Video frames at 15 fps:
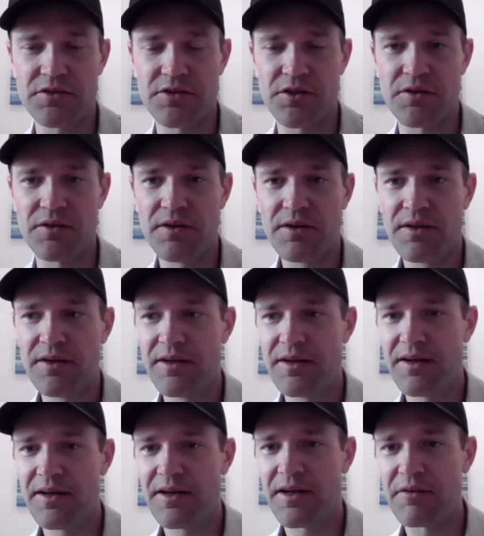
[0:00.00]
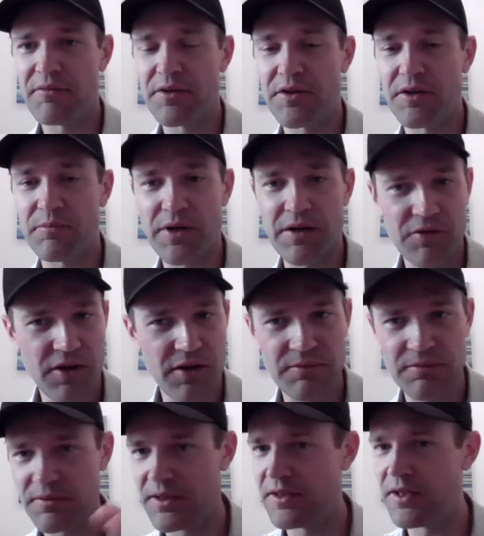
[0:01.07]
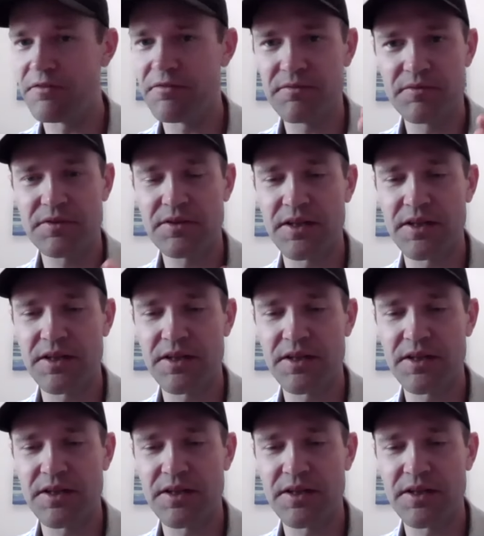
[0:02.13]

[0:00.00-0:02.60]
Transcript: So I, you know, but I've got enough